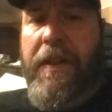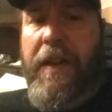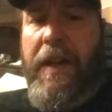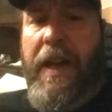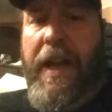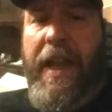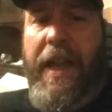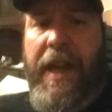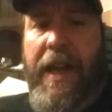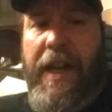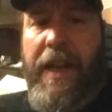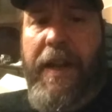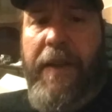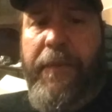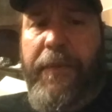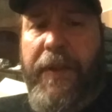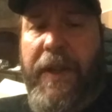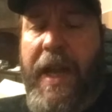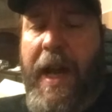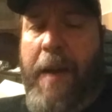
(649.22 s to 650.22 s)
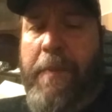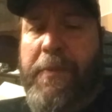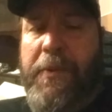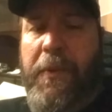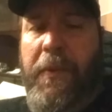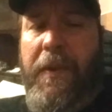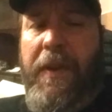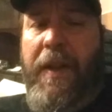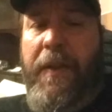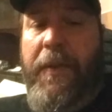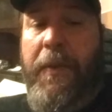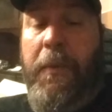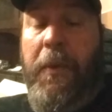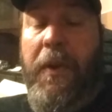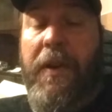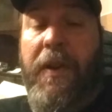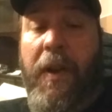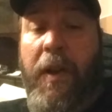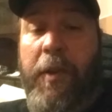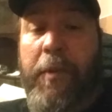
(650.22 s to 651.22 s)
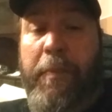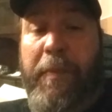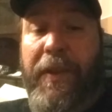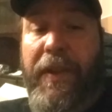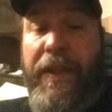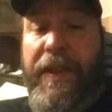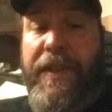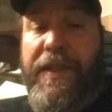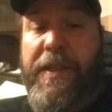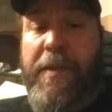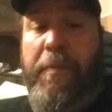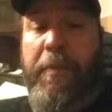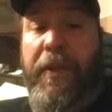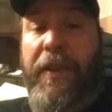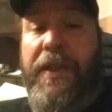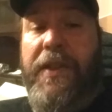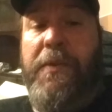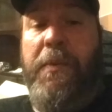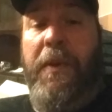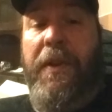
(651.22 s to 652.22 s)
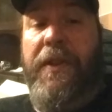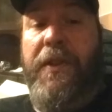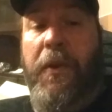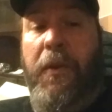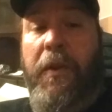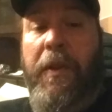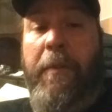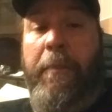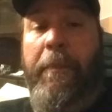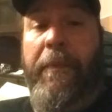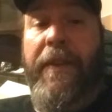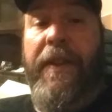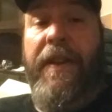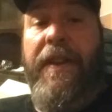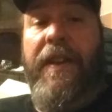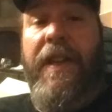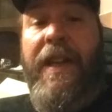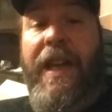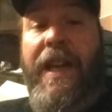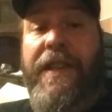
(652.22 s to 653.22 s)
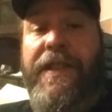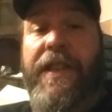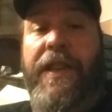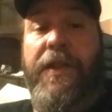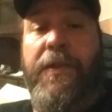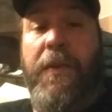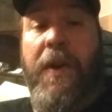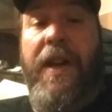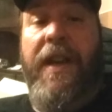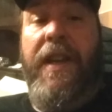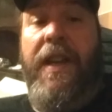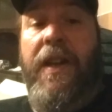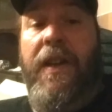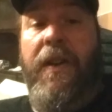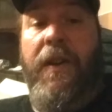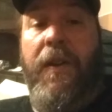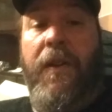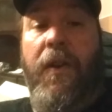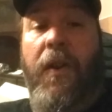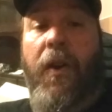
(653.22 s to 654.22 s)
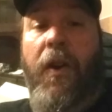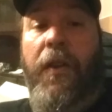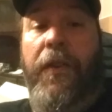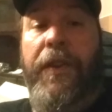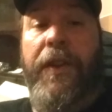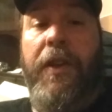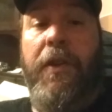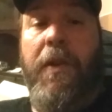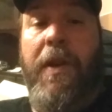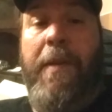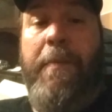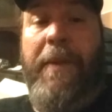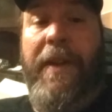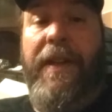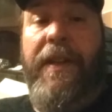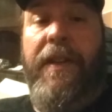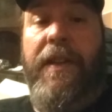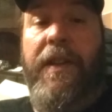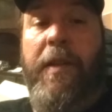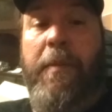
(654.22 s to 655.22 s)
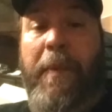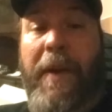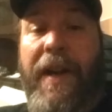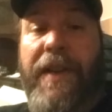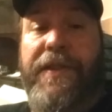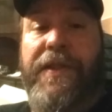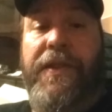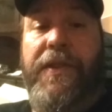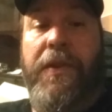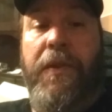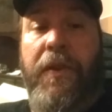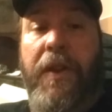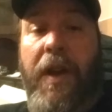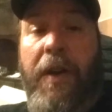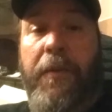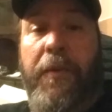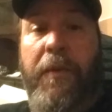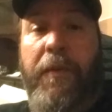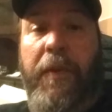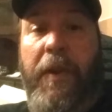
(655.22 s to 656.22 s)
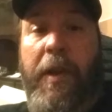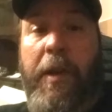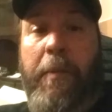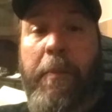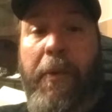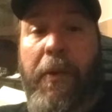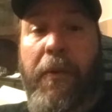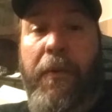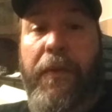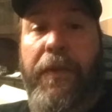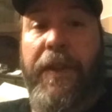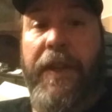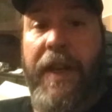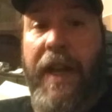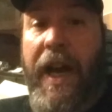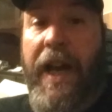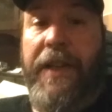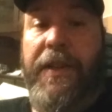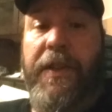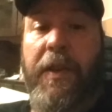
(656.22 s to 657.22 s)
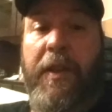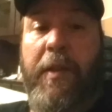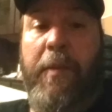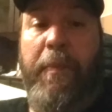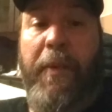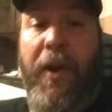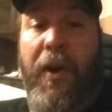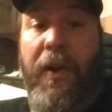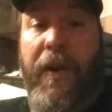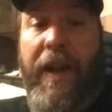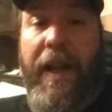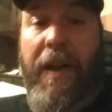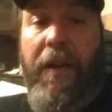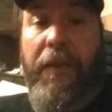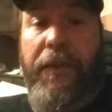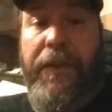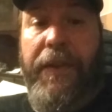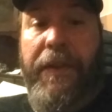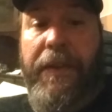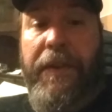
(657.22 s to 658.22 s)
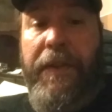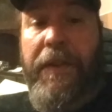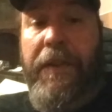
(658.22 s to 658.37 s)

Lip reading: And if he would call the police would have told him, it says right here on the agreement, deposits are non-refundable. The guy took the part out.